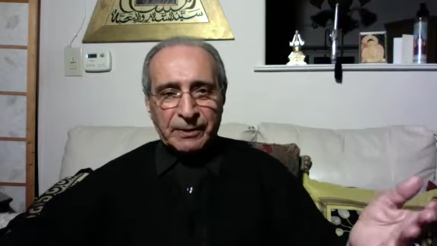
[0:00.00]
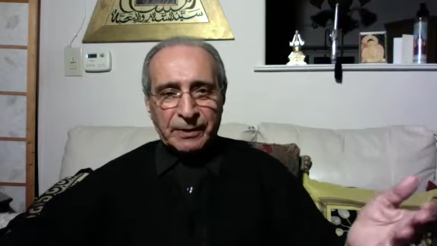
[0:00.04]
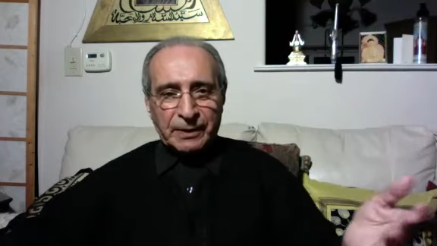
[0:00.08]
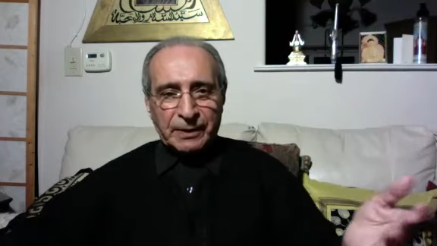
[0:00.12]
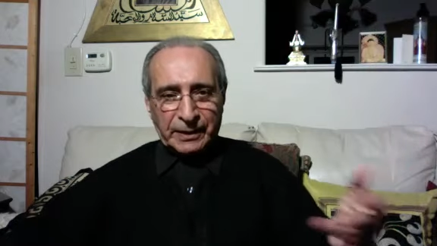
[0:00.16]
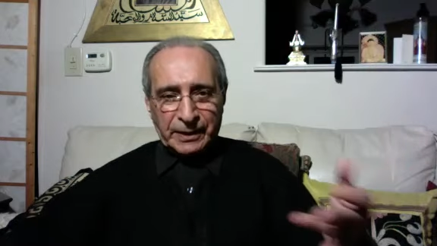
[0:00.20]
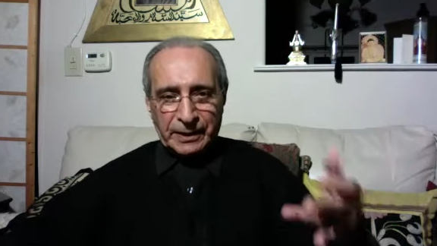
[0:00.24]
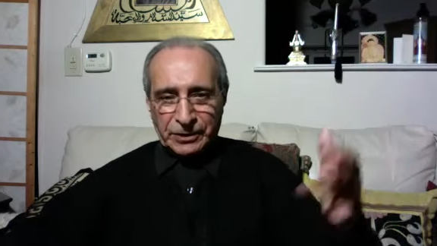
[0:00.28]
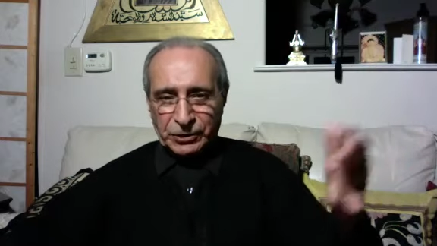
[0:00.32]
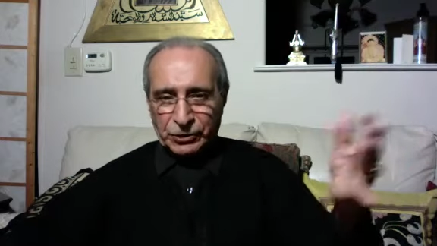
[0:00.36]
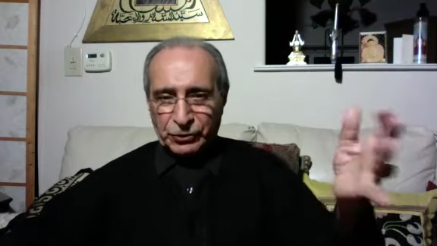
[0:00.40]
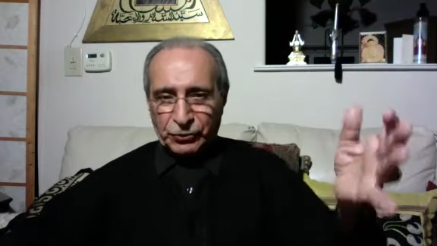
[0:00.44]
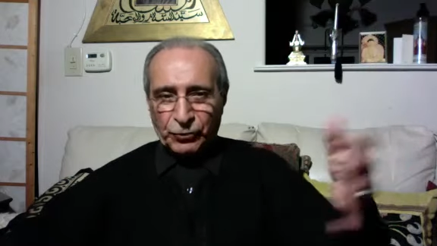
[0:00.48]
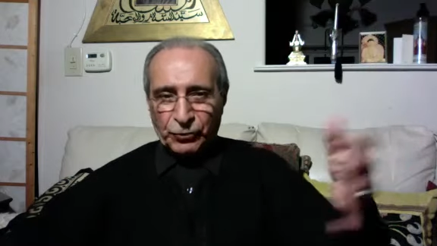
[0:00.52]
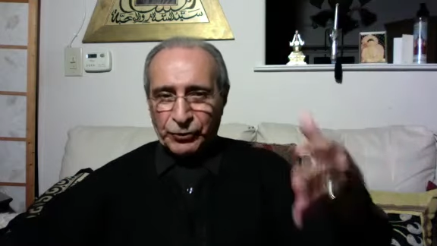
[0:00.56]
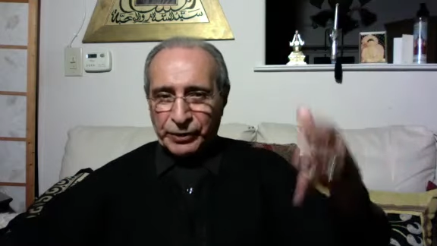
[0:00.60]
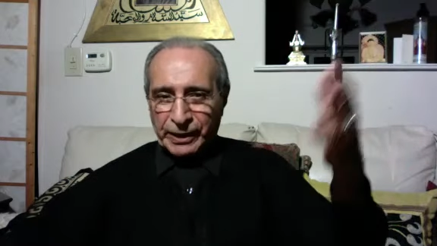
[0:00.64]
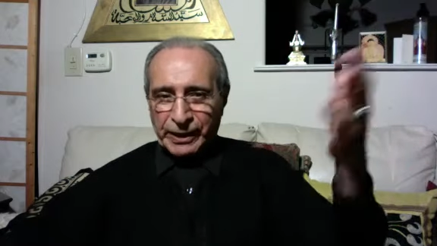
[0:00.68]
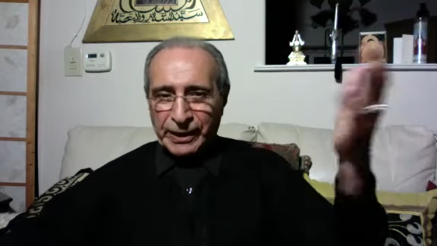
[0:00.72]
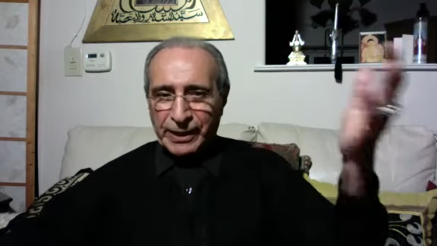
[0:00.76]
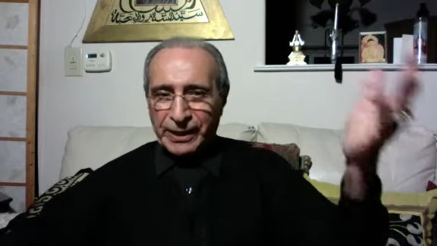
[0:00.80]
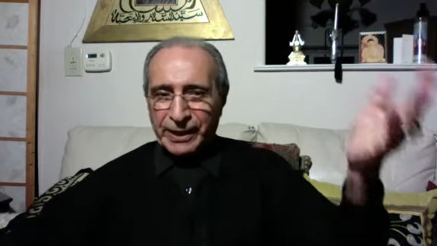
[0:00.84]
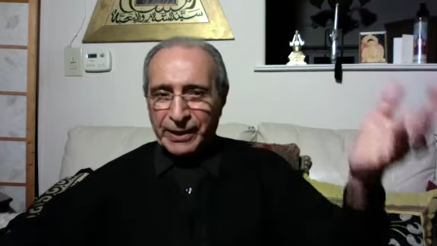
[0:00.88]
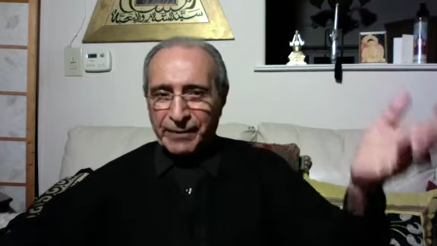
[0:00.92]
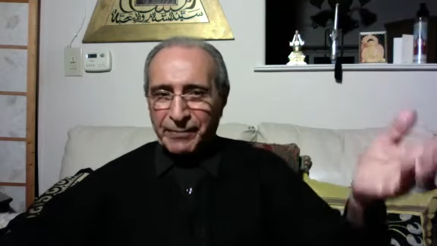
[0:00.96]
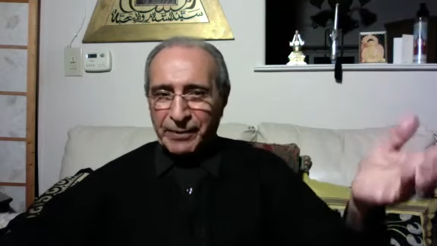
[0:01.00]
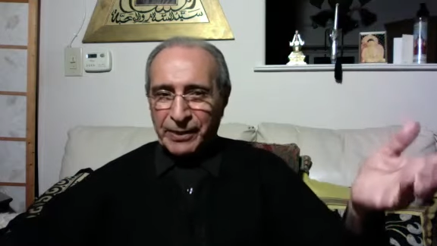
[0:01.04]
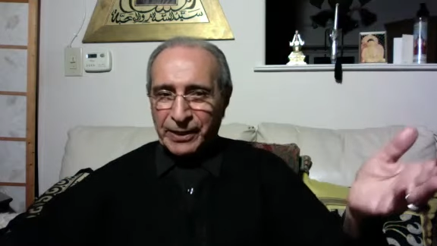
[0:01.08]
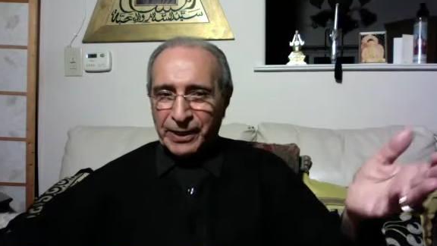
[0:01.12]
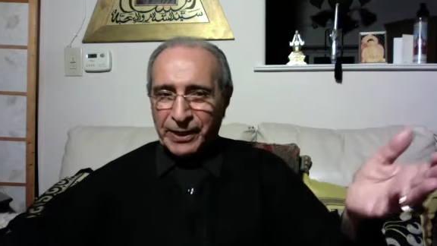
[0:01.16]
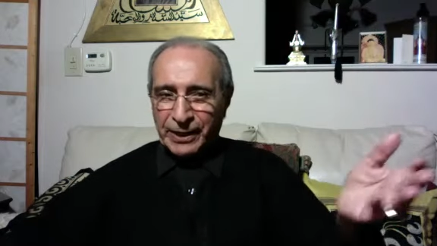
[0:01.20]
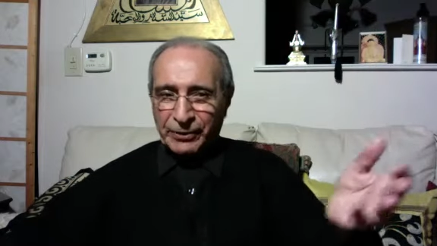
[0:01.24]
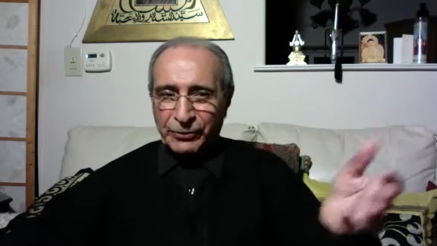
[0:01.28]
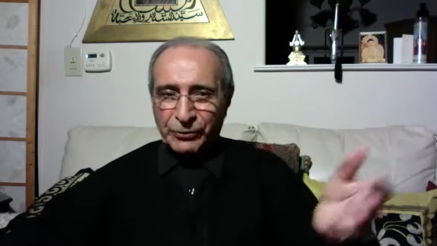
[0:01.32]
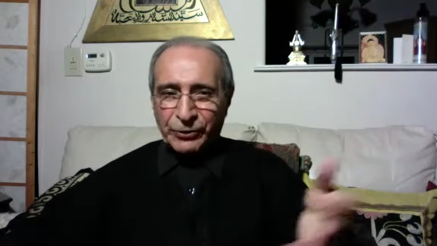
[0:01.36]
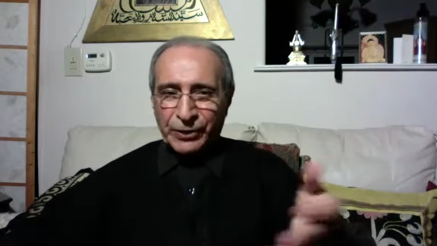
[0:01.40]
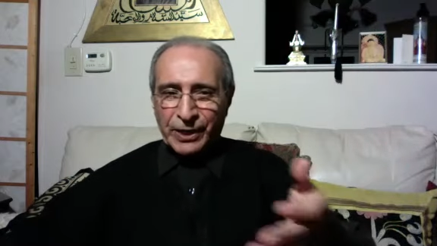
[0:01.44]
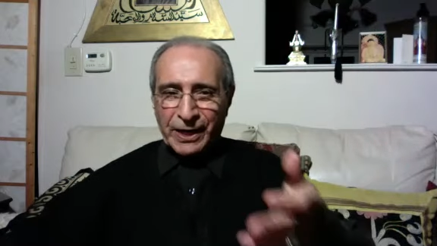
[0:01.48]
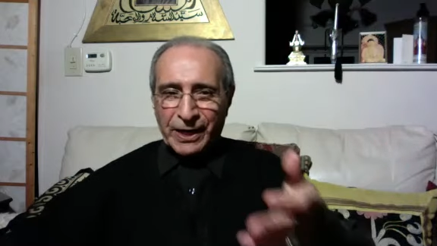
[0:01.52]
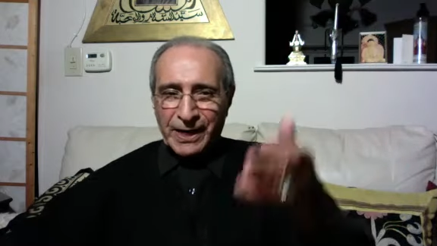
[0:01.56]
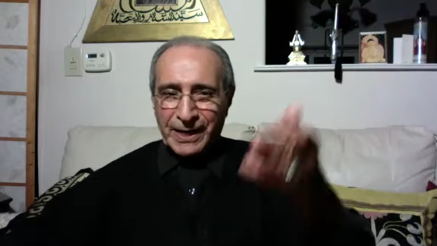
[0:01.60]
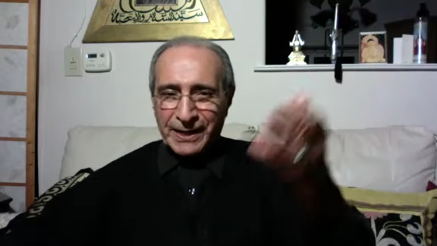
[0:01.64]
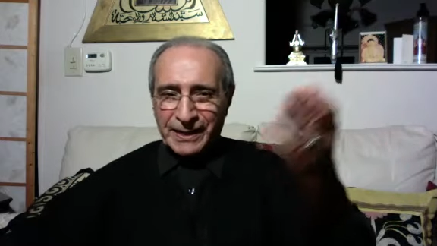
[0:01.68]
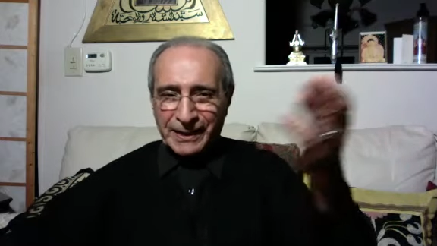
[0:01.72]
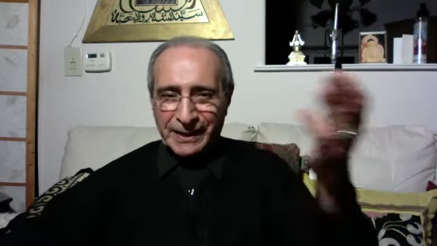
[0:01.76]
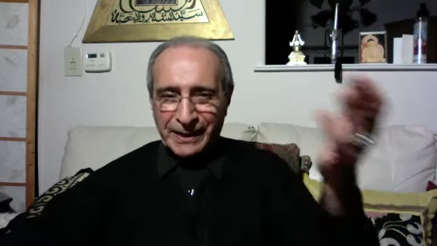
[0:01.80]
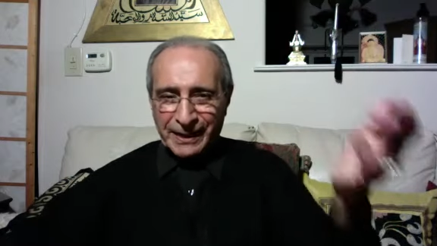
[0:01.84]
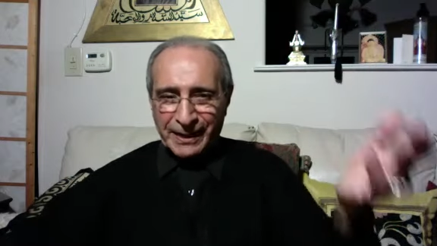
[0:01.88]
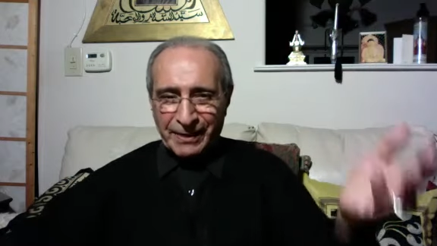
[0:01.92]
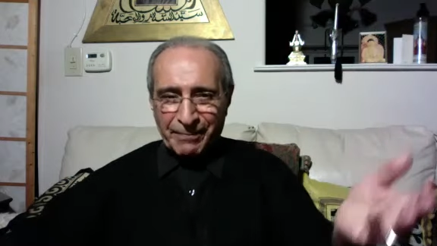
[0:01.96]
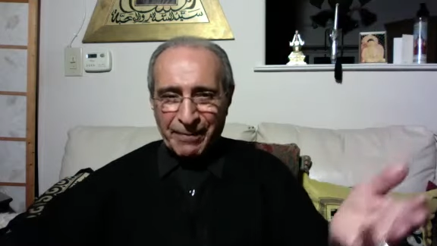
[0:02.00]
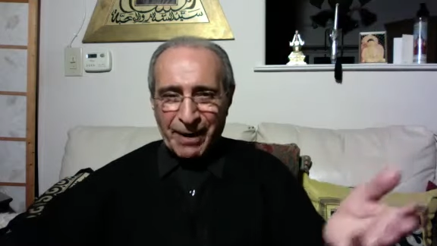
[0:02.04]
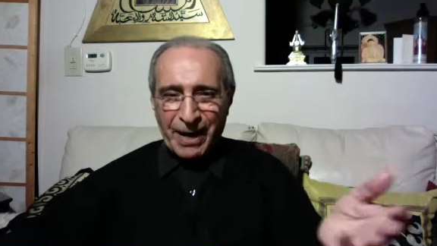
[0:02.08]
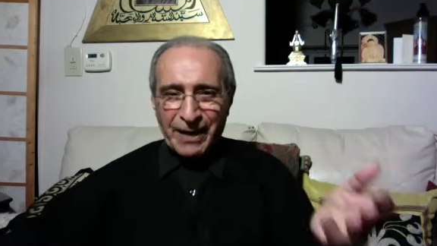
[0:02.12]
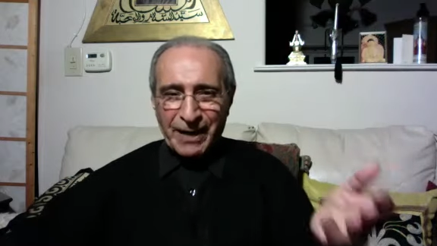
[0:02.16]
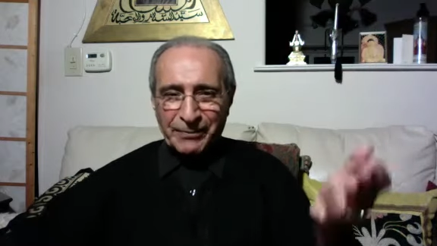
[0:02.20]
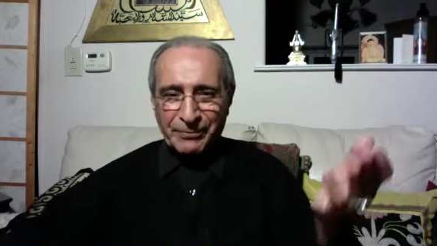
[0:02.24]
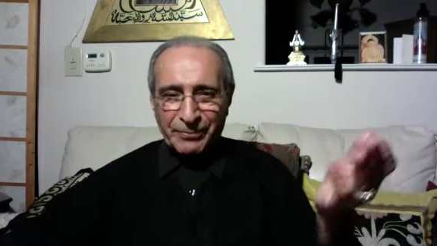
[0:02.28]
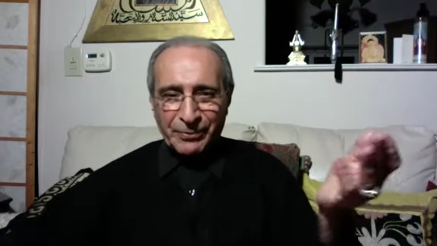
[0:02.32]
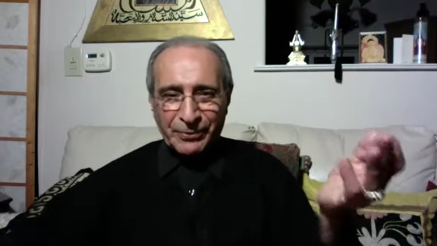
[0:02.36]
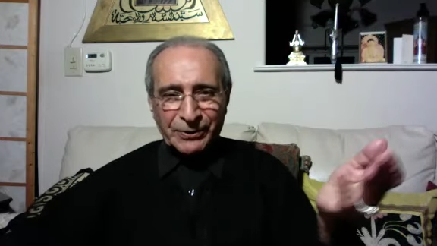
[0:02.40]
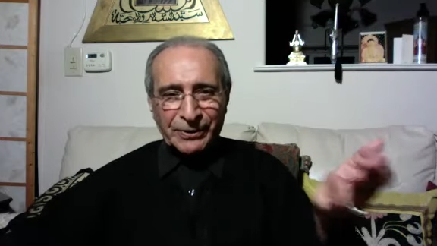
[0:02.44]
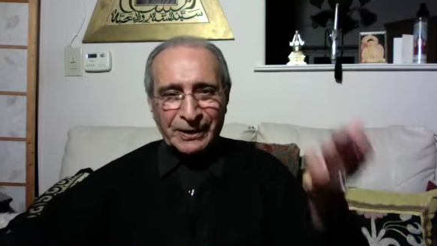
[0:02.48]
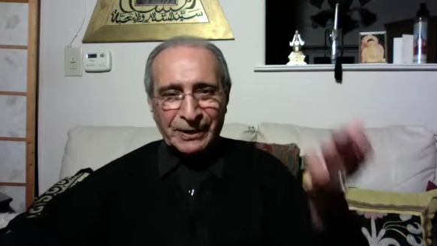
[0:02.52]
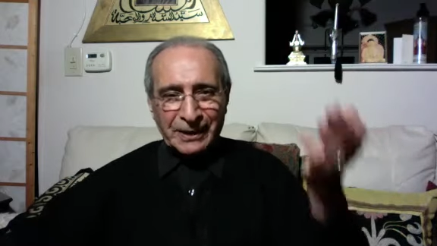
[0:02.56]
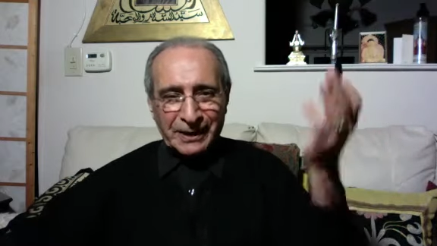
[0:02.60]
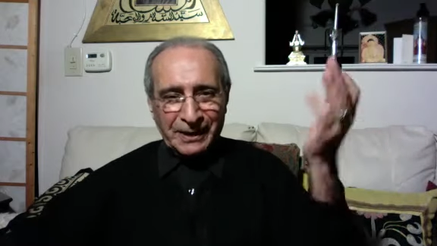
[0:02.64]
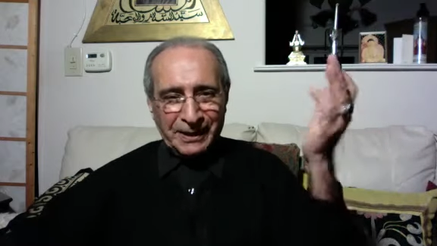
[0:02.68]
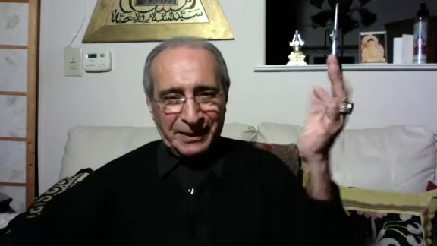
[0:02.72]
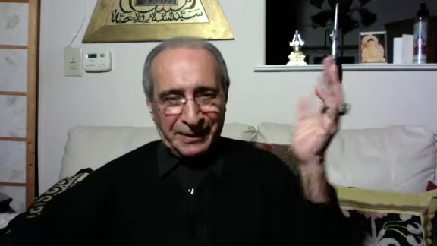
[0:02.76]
the story in the Quran, in the Bible,